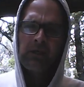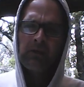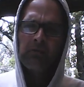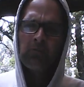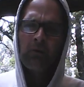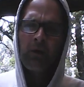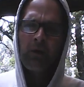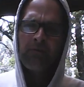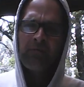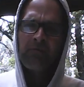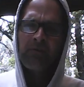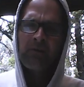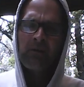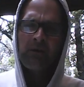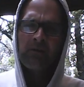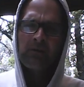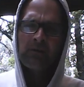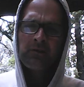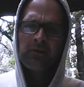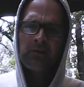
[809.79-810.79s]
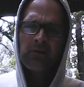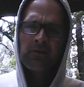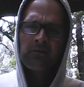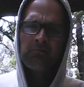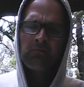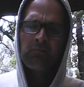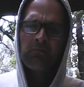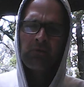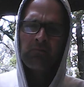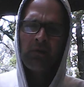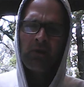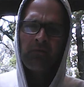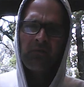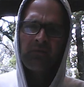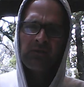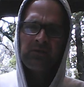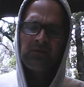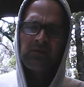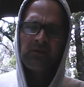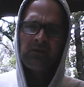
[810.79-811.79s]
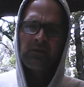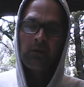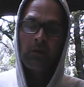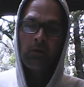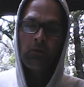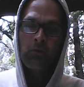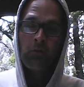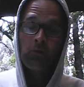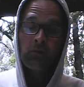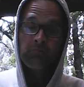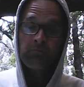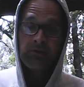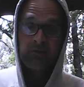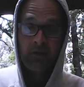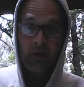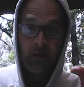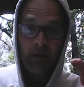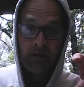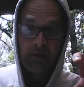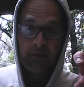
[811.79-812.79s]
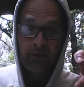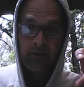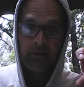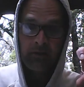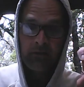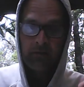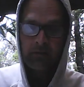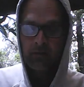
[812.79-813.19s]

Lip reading: welfare, or you're a wealthy CEO or retired,